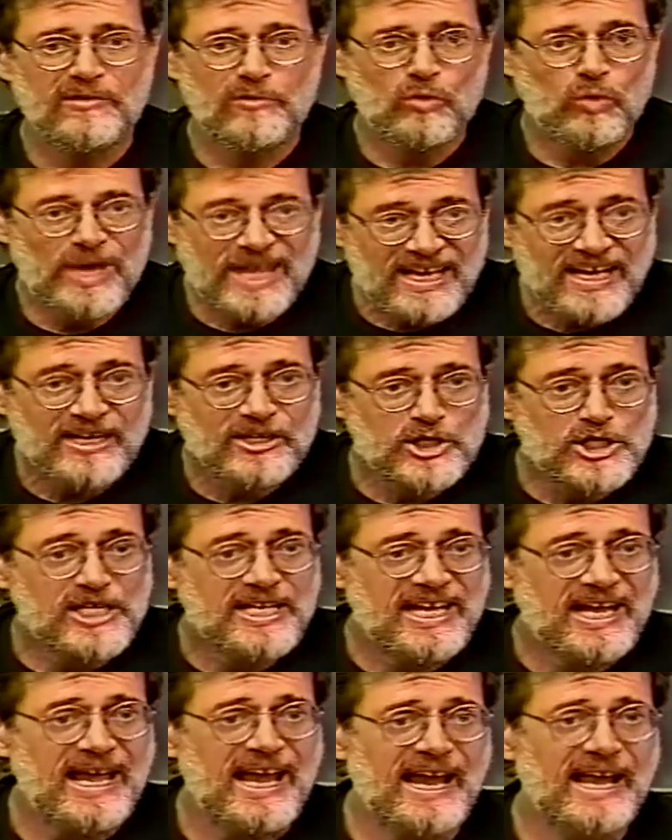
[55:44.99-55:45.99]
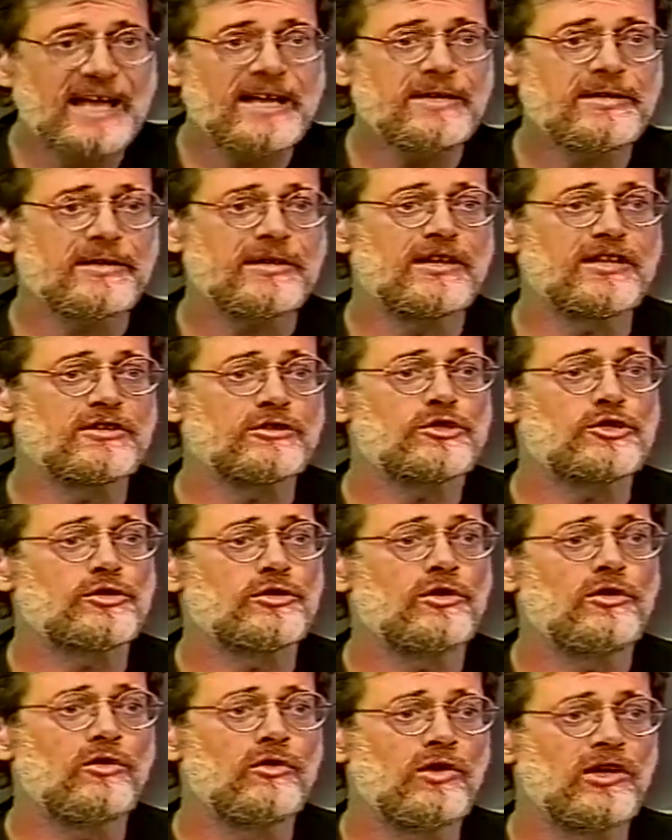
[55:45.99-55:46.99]
we actually can
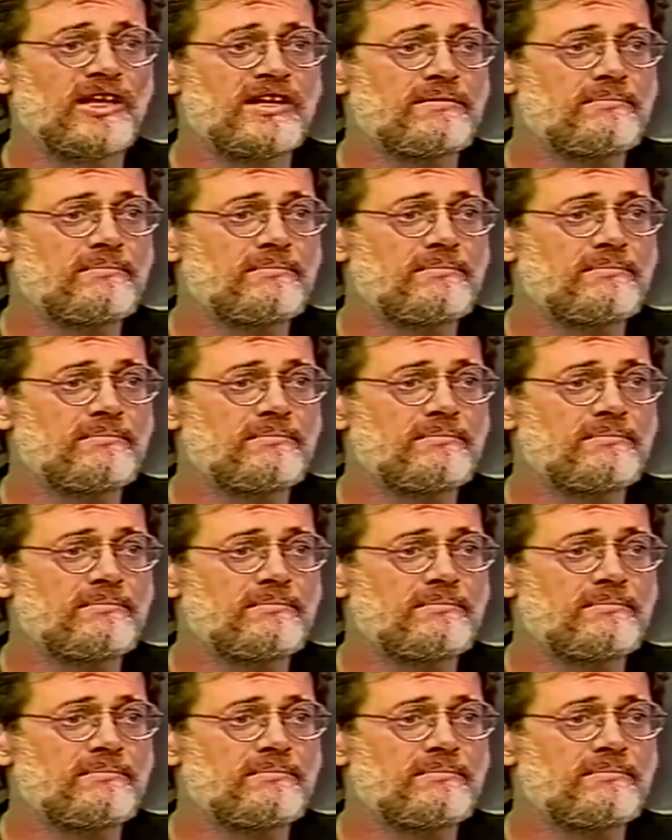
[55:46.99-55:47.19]
control